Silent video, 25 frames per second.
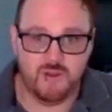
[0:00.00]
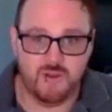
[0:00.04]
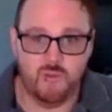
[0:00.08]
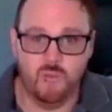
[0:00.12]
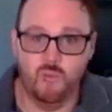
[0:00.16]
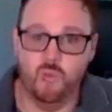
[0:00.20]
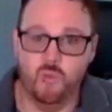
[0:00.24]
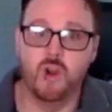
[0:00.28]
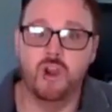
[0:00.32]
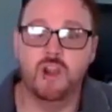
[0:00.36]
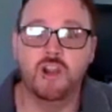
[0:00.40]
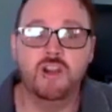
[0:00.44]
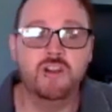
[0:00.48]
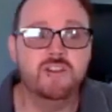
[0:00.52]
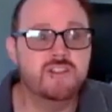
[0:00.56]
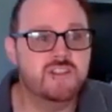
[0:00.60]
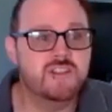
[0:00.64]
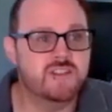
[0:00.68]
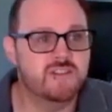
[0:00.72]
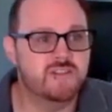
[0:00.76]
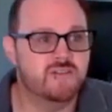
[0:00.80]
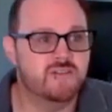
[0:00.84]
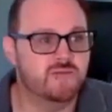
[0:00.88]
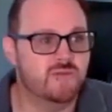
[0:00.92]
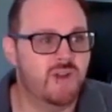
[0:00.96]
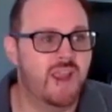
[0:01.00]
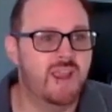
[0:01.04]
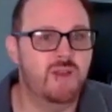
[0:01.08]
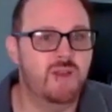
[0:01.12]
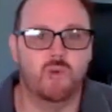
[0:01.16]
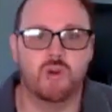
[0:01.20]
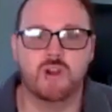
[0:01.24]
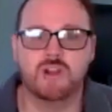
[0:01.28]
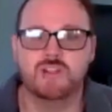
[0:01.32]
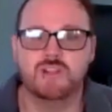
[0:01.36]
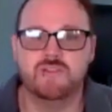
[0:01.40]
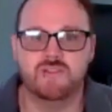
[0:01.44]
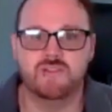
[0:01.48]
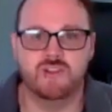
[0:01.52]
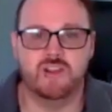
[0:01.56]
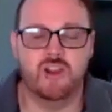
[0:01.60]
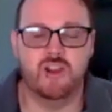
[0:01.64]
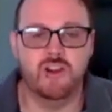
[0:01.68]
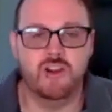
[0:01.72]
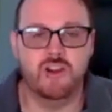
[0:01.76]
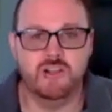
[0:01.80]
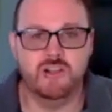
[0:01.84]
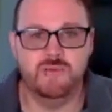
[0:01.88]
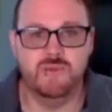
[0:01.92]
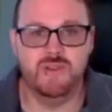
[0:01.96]
words, right? Words of
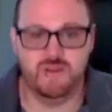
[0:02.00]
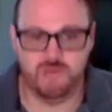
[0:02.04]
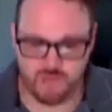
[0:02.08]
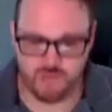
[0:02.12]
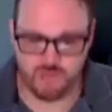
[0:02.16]
encouragement.